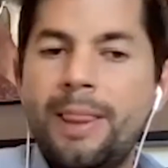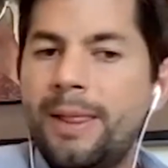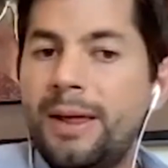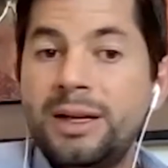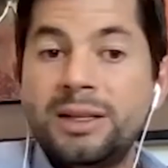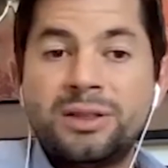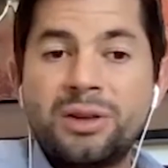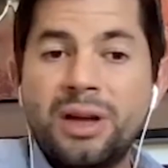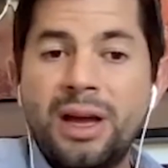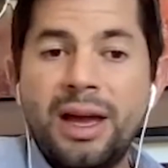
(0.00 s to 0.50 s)

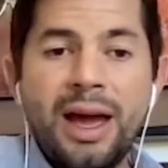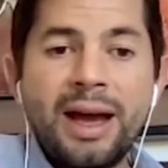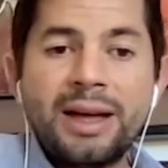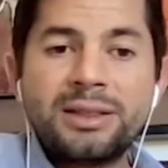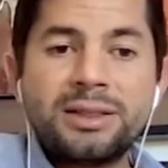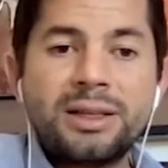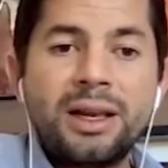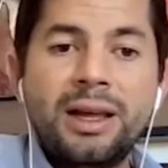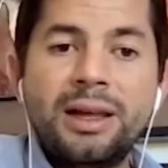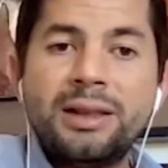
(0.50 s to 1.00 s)
is
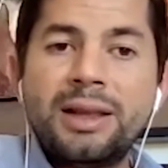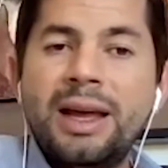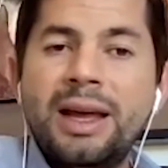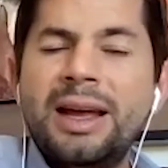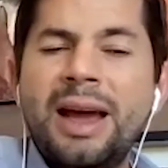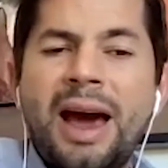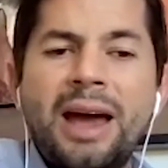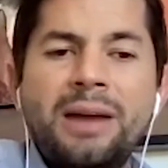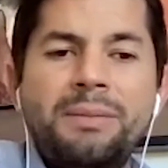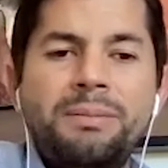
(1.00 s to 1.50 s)
excellent and
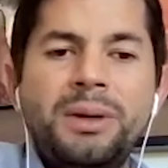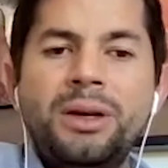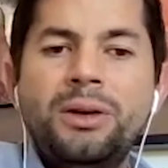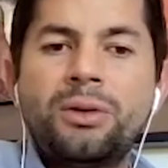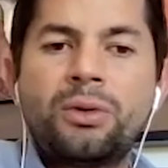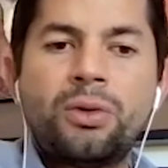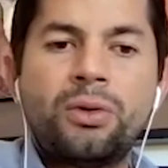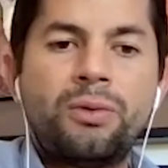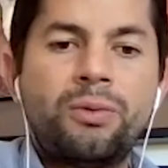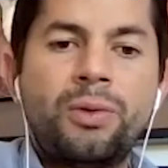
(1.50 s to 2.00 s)
it had
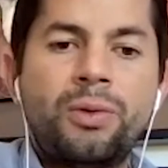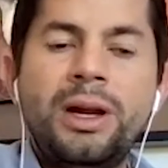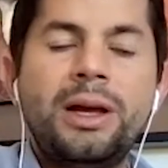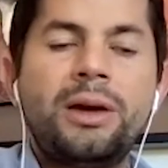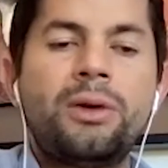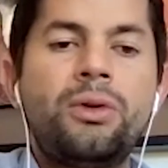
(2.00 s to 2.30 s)
been really